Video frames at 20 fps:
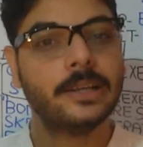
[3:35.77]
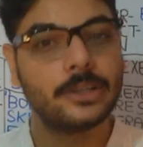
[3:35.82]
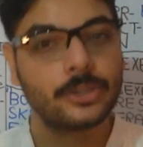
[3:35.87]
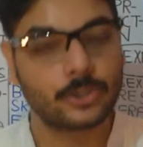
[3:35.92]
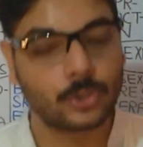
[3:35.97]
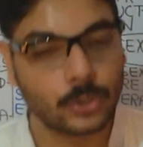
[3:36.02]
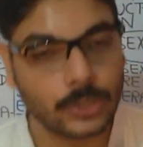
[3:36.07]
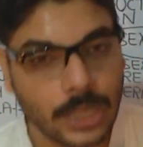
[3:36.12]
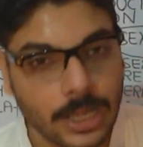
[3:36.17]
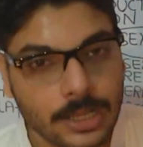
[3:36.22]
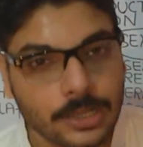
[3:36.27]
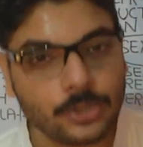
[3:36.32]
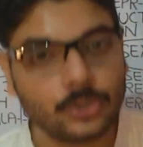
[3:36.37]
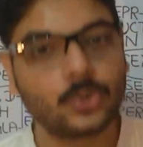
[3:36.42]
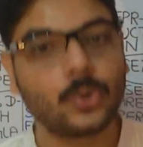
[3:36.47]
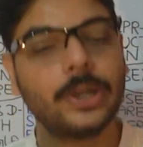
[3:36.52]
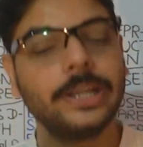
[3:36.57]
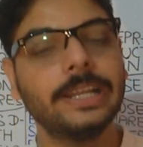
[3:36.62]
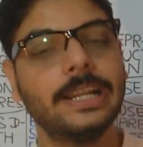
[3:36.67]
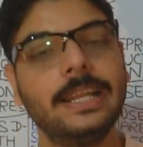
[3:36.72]
So the
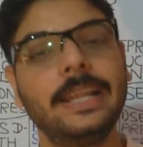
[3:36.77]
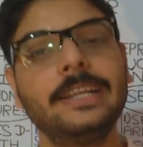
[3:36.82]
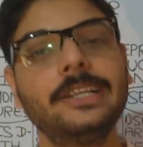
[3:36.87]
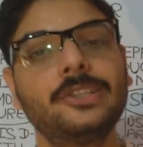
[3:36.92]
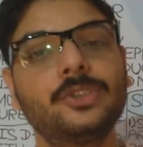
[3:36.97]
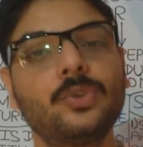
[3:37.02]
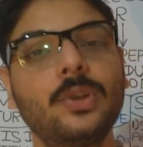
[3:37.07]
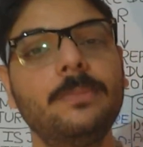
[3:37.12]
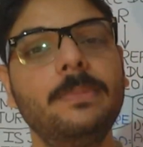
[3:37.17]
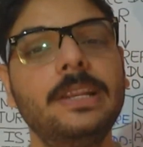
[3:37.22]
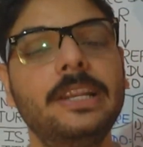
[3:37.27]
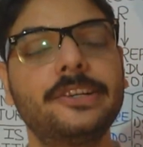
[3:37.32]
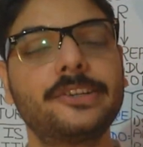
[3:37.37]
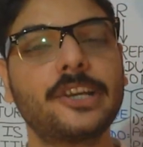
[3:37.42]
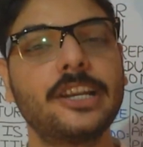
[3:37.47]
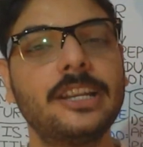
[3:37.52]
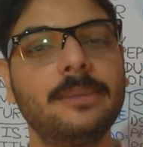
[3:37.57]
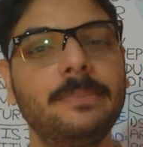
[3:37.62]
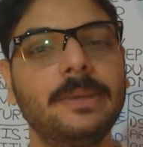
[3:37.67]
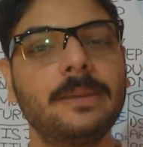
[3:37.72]
sweat glands will be
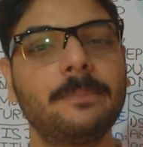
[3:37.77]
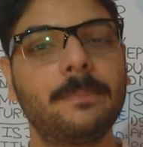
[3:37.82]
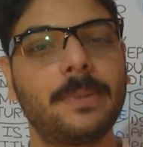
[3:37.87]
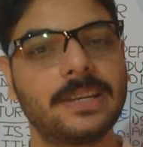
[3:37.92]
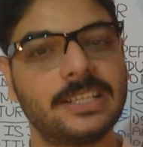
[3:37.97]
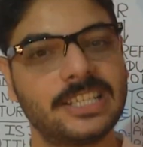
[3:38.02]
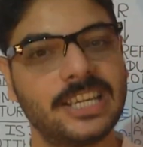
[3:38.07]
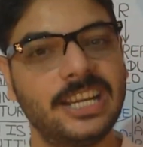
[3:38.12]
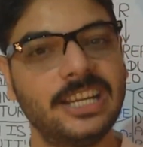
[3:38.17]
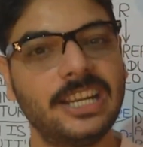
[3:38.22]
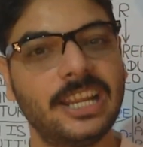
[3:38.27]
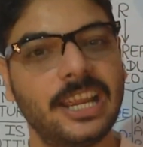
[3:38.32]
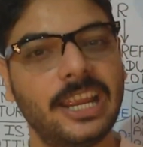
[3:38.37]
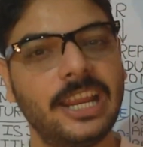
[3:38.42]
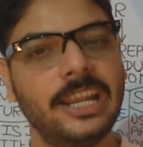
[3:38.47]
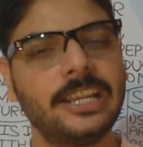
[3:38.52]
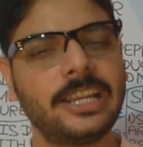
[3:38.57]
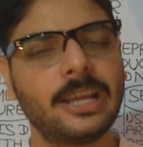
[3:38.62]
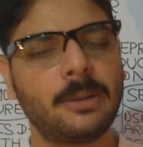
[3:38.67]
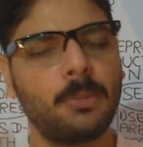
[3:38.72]
literally being present
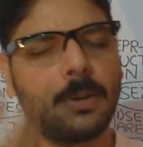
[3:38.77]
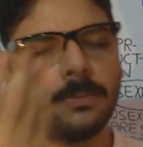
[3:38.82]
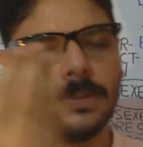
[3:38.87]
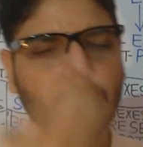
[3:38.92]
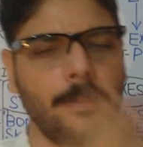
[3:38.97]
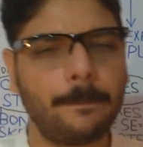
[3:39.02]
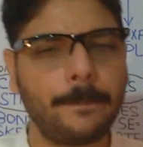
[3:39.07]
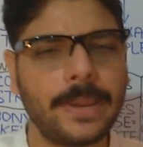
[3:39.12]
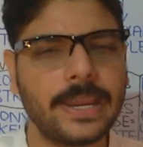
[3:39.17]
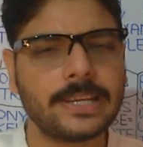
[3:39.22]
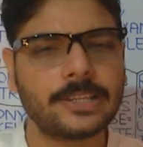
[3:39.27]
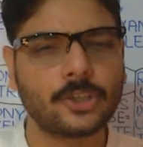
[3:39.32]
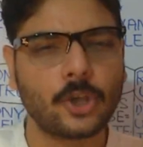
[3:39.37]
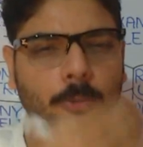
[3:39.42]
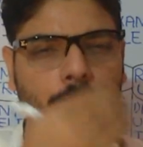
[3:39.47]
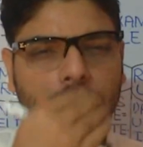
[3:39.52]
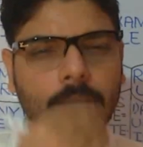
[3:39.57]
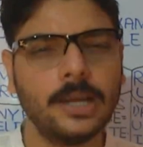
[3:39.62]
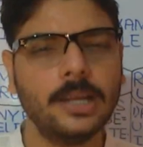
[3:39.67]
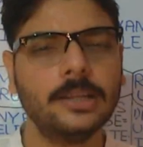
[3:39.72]
in terms of the base
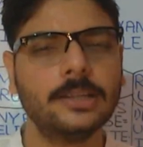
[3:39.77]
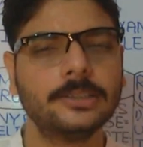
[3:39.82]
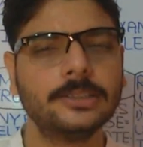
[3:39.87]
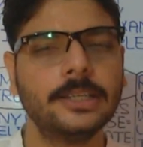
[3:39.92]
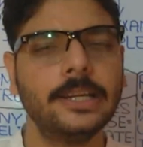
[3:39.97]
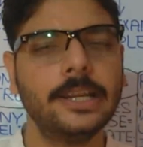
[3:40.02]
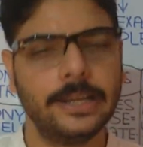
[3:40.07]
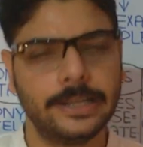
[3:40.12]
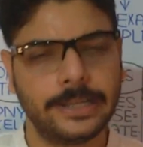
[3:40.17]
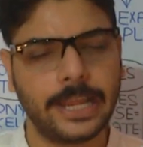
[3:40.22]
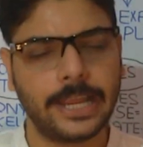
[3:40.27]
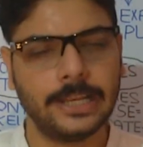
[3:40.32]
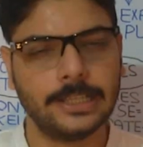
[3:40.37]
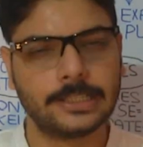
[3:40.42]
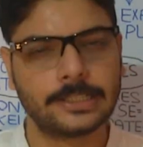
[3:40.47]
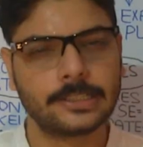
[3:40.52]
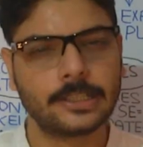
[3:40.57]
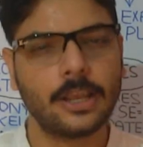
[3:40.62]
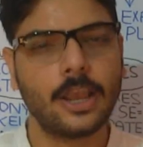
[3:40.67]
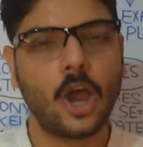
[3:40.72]
of the
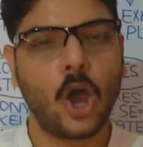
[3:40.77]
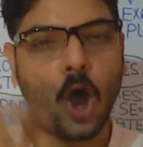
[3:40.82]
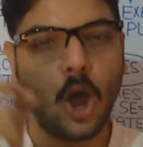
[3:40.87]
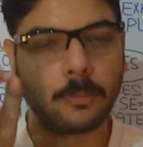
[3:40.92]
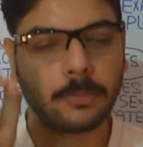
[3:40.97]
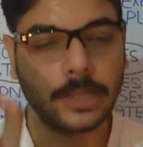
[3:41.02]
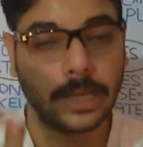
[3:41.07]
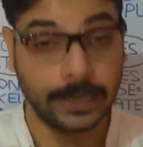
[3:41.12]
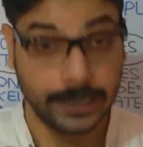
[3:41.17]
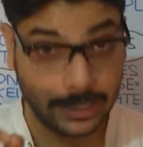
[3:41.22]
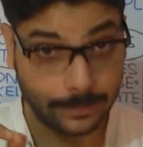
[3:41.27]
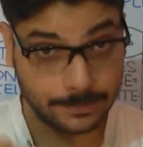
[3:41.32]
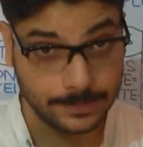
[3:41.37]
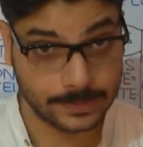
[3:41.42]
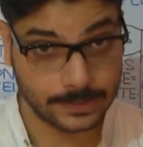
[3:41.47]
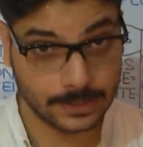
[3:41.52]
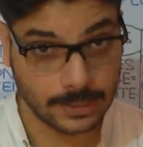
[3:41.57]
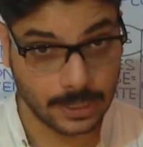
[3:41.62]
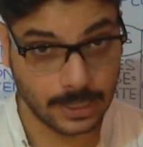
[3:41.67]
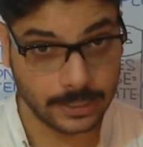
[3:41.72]
tails of the
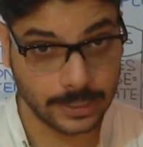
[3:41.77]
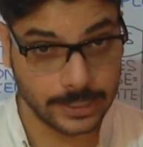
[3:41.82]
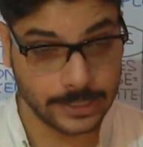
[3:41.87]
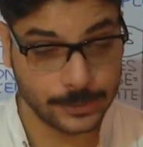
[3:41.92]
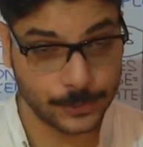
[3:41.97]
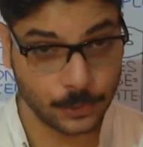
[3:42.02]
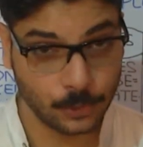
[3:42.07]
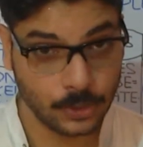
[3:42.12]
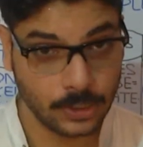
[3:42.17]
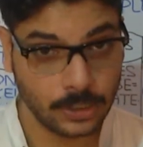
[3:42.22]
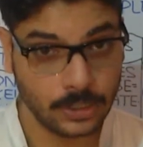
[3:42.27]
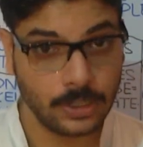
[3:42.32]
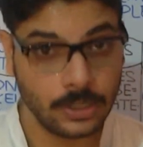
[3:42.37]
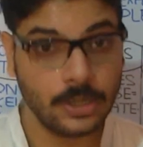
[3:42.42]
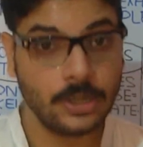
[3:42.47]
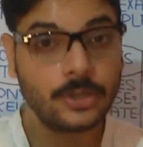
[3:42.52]
Aves. Understood?